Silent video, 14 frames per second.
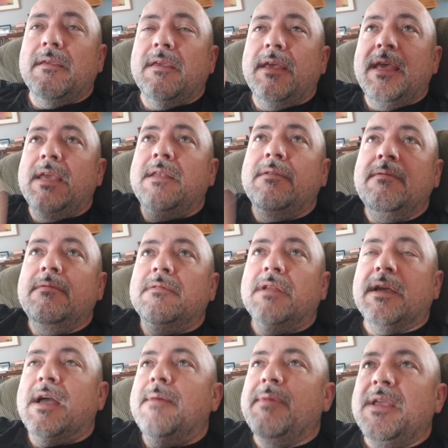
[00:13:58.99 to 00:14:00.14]
in
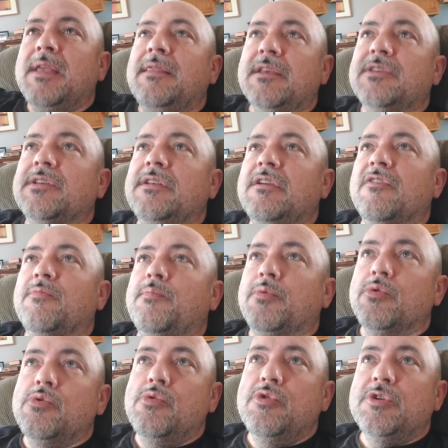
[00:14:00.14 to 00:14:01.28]
the city of
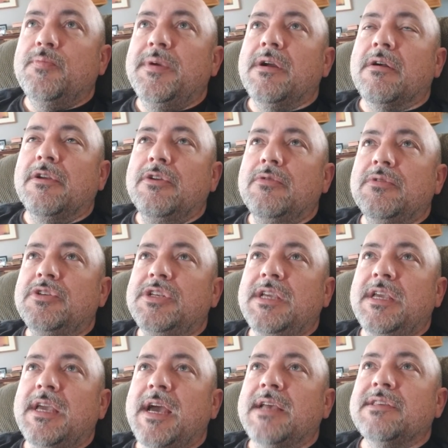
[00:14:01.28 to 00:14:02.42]
Bruges,
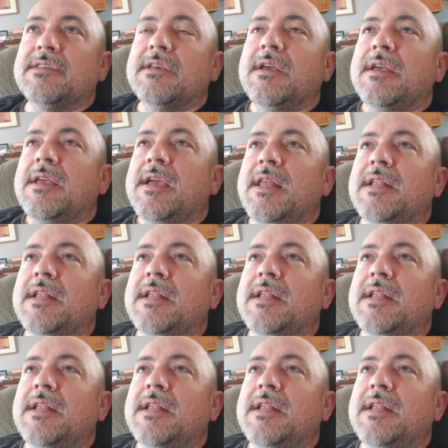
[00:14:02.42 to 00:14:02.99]
Bruges, and